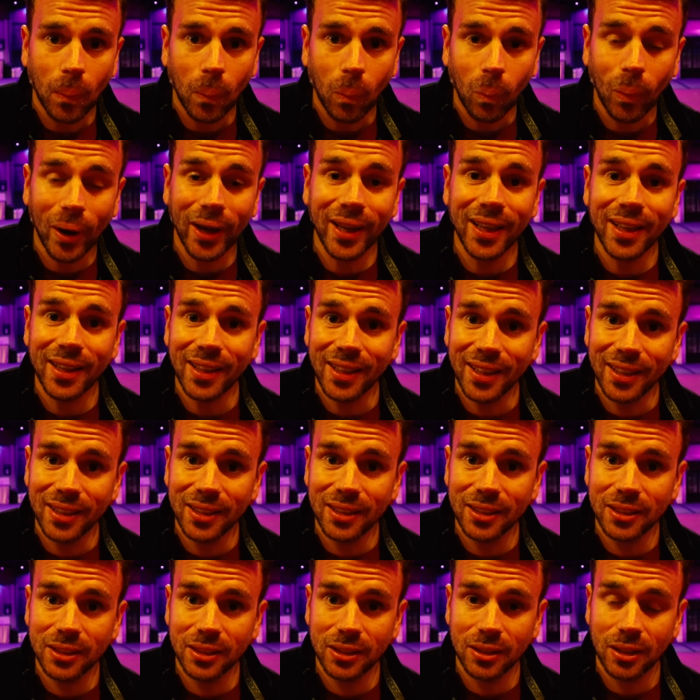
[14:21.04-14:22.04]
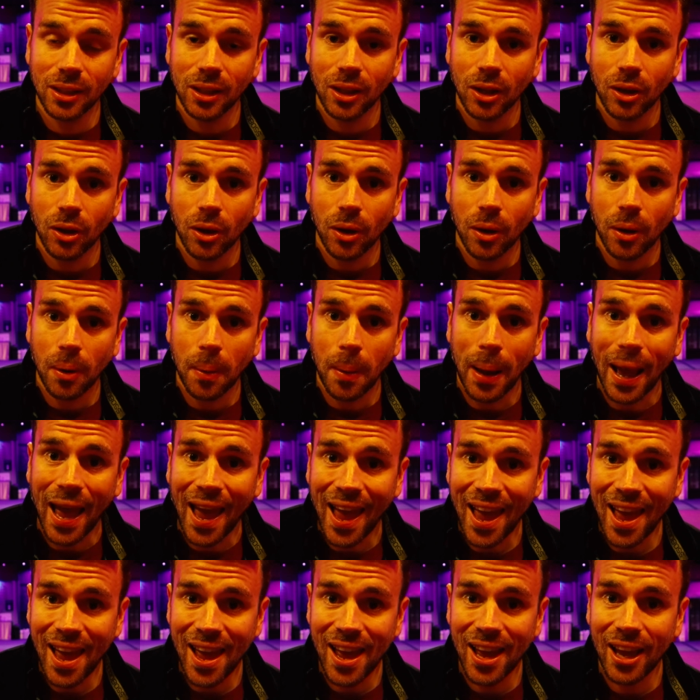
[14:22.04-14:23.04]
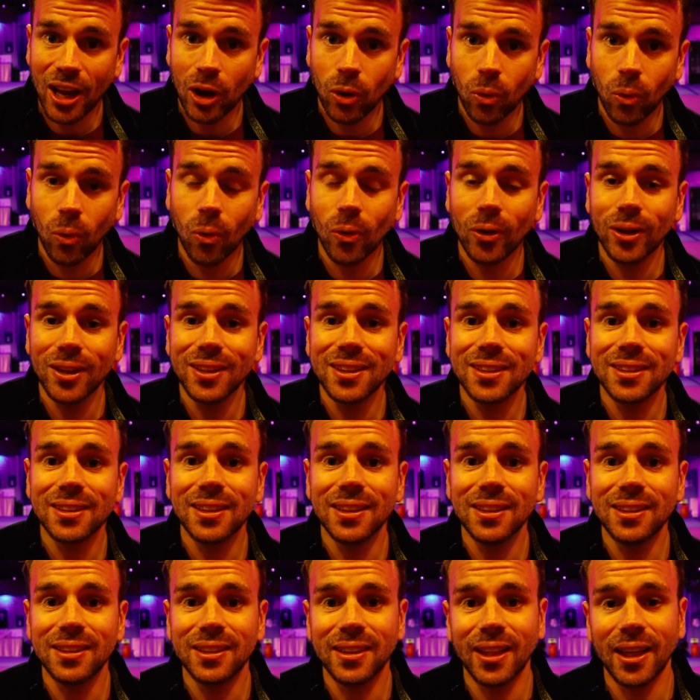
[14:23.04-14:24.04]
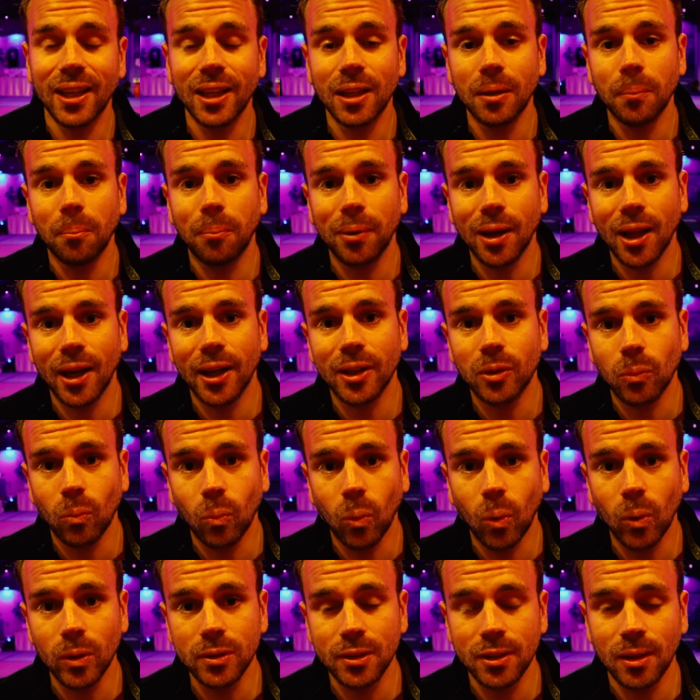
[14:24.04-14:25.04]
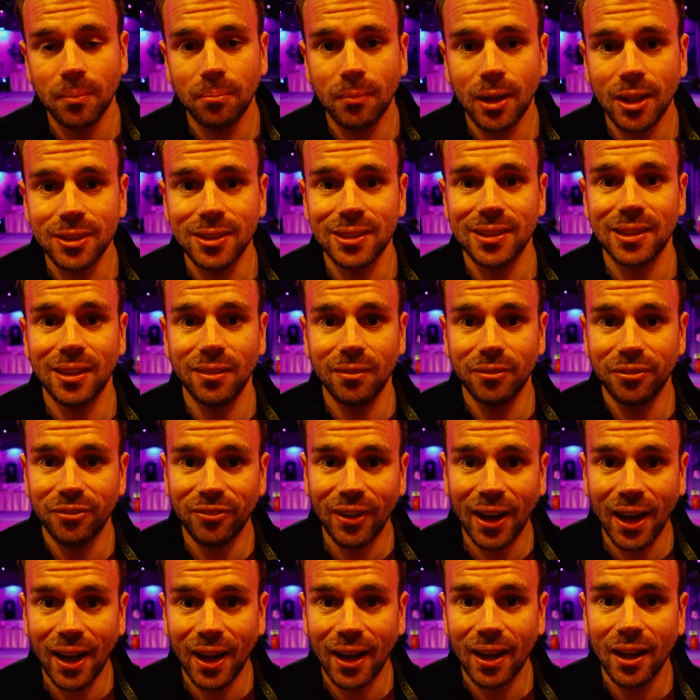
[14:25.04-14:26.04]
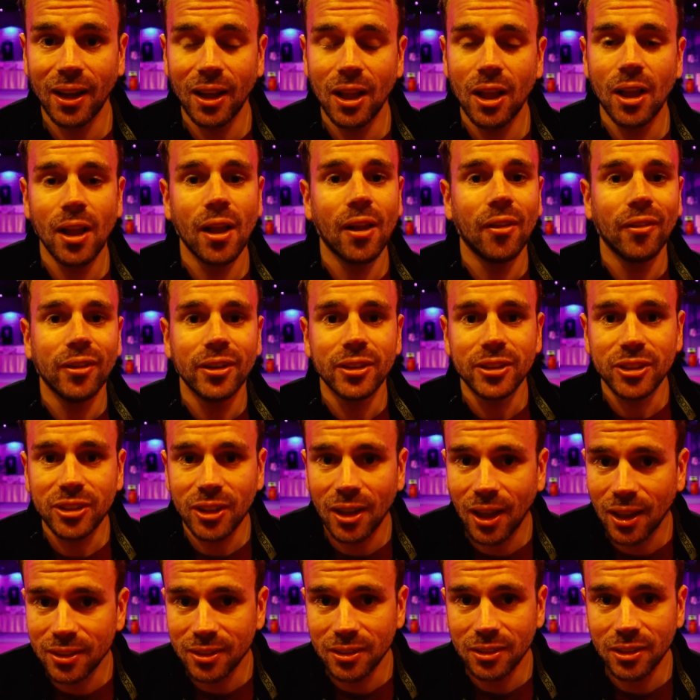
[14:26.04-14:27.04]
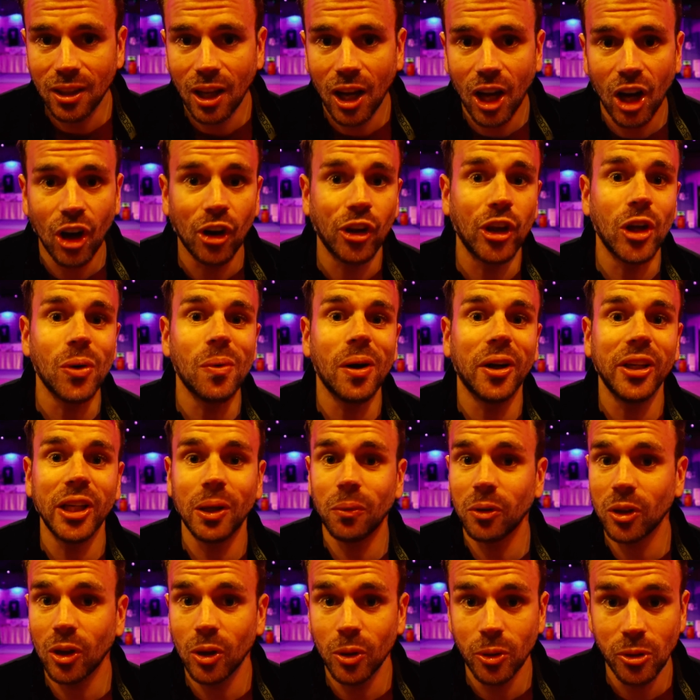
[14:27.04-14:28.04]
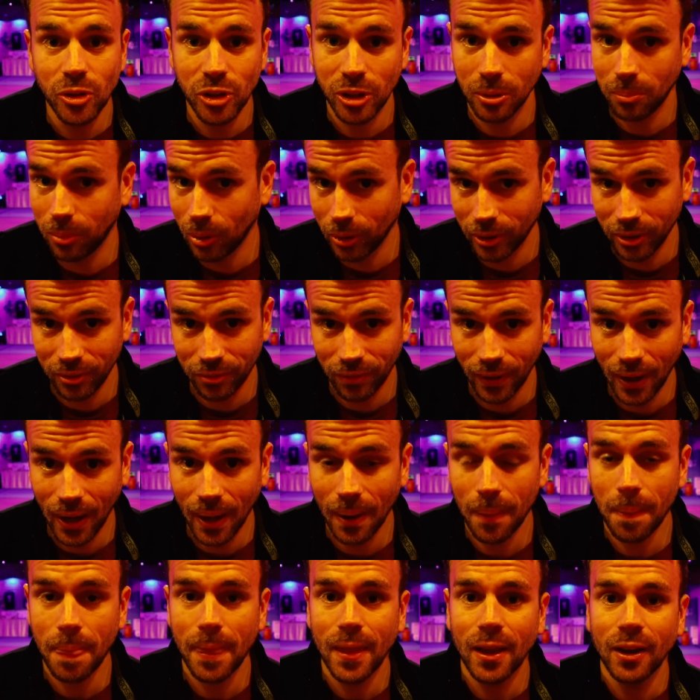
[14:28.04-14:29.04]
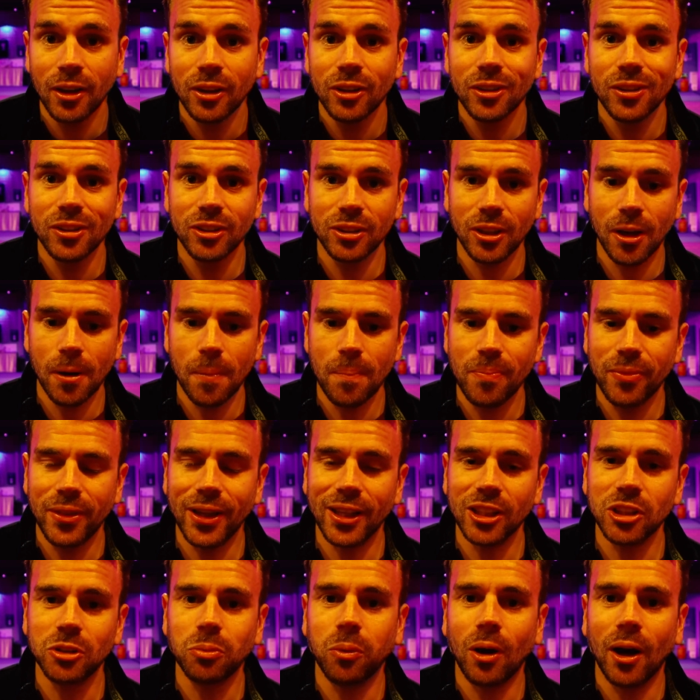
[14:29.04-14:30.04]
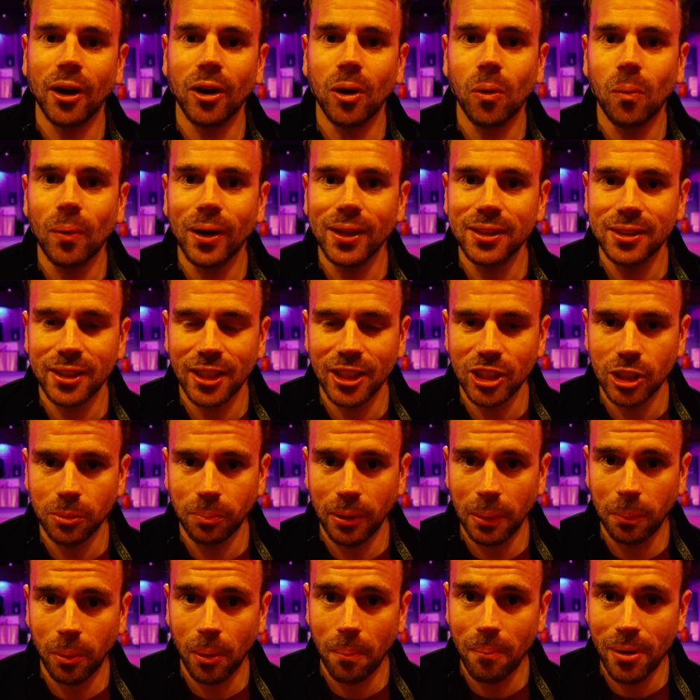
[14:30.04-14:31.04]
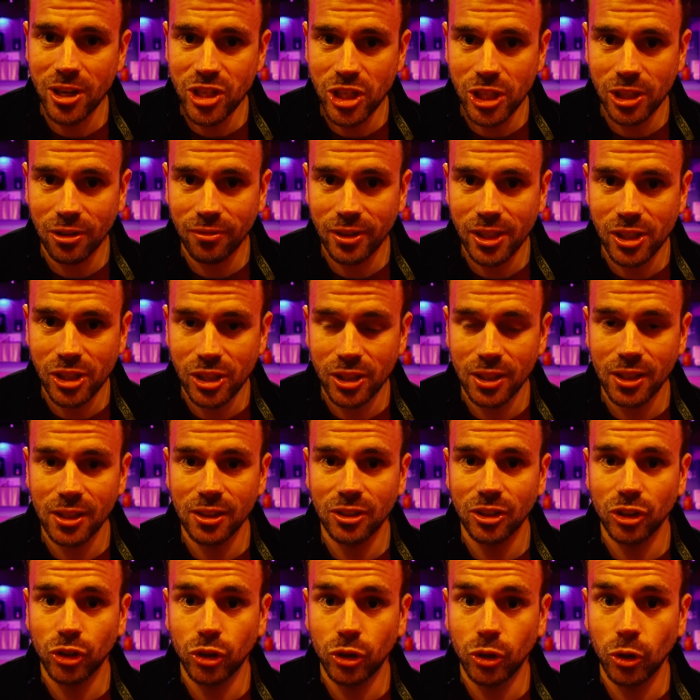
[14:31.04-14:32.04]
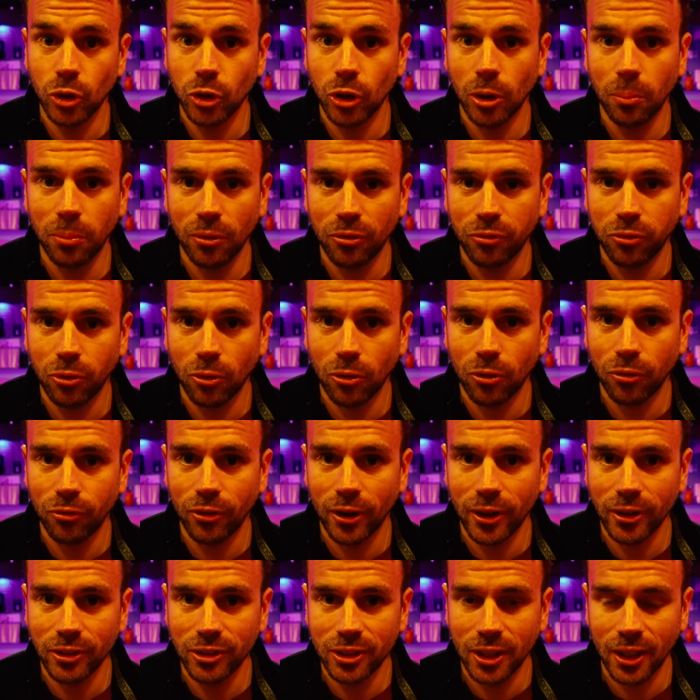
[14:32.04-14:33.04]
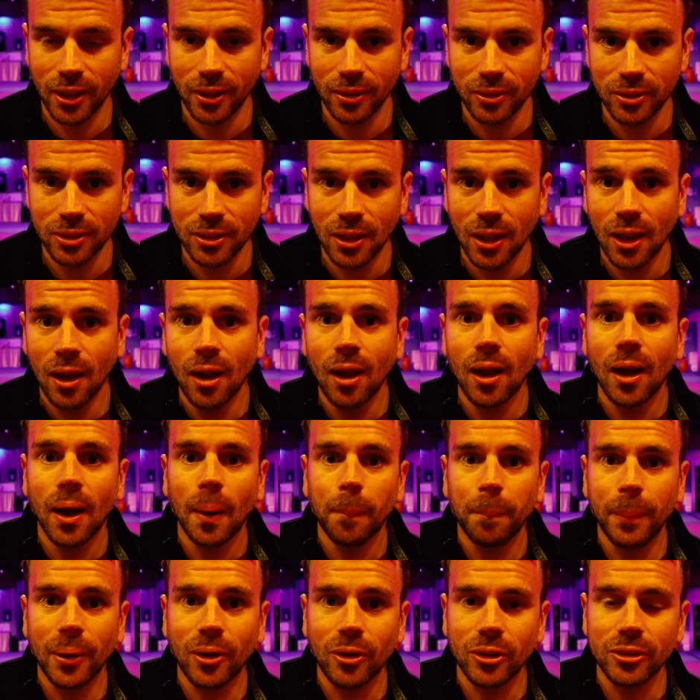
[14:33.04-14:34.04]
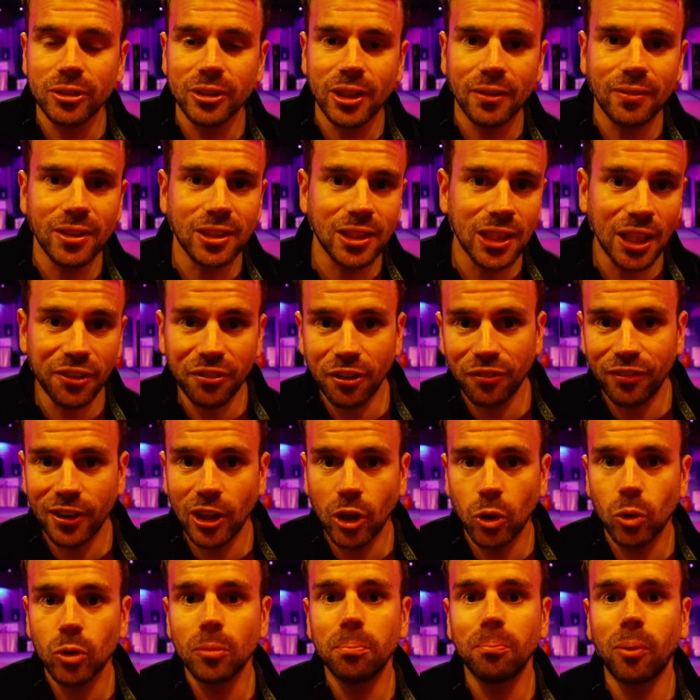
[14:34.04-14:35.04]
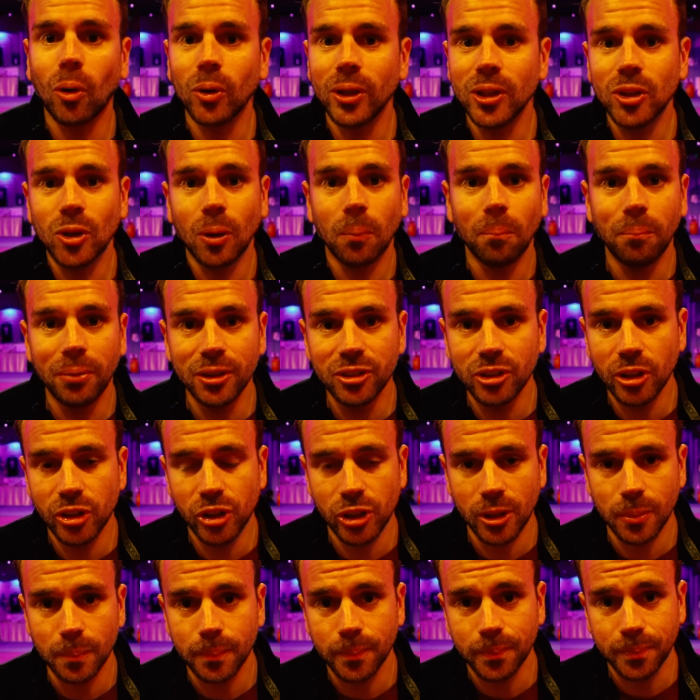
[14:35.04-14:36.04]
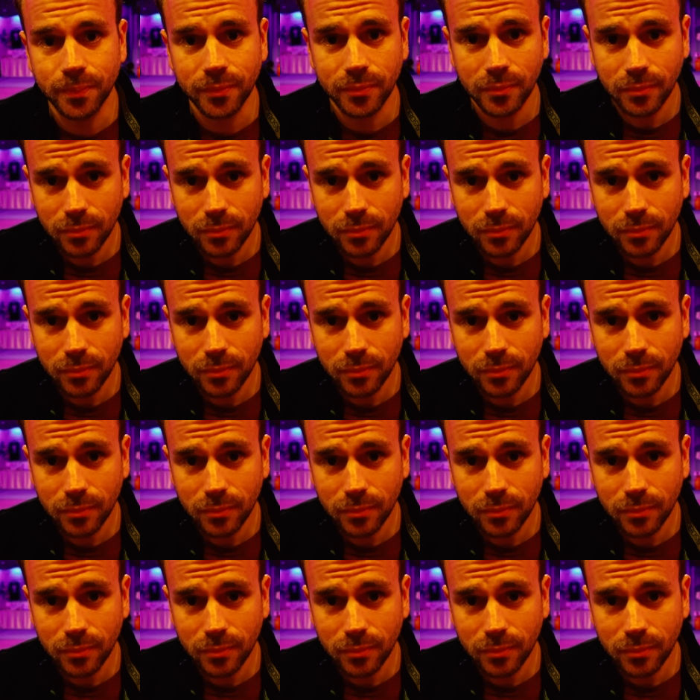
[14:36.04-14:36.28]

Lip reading: weight is hair, organs, skin, blood, water, muscle, and fat. Chances are you only want to lose your body fat. So that's why I always say to people, measure your inches, do your before photos, because there is another thing called body composition.